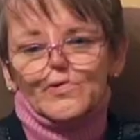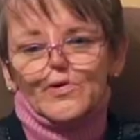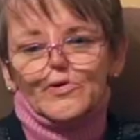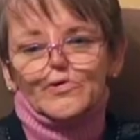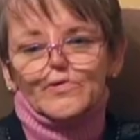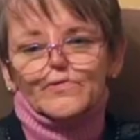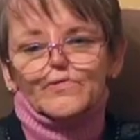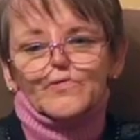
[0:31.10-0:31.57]

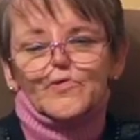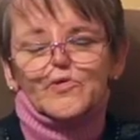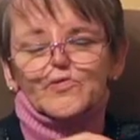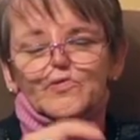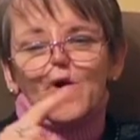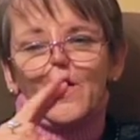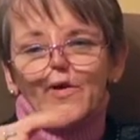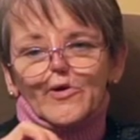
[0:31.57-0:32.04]
And
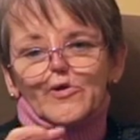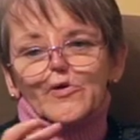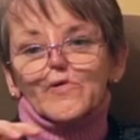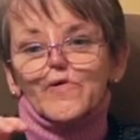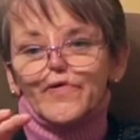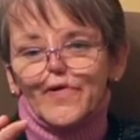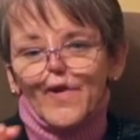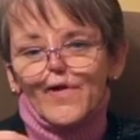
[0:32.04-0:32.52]
trying
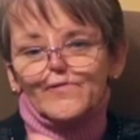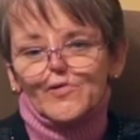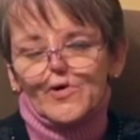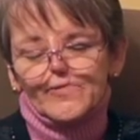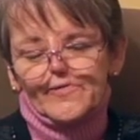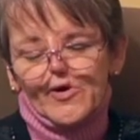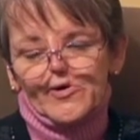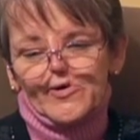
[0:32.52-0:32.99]
to save
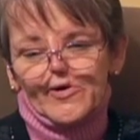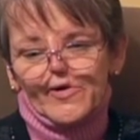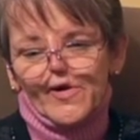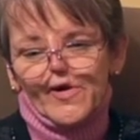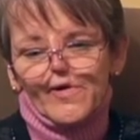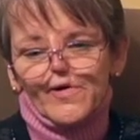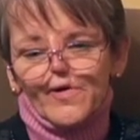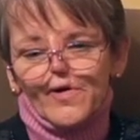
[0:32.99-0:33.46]
our marriage,
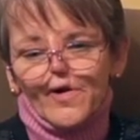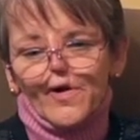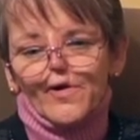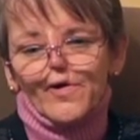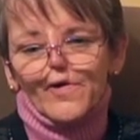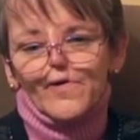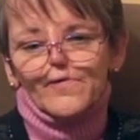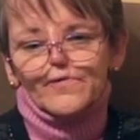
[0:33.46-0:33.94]

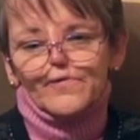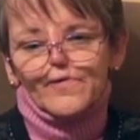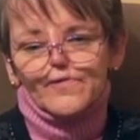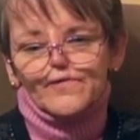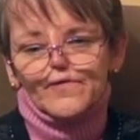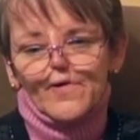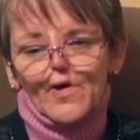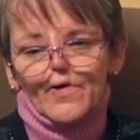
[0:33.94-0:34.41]
he
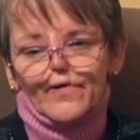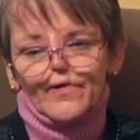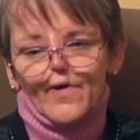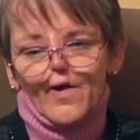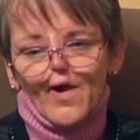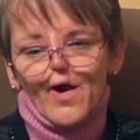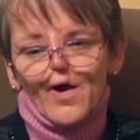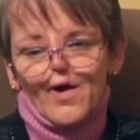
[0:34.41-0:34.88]
felt
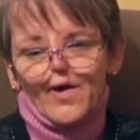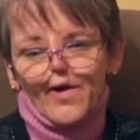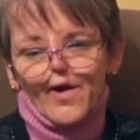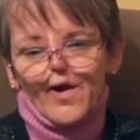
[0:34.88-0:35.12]
that I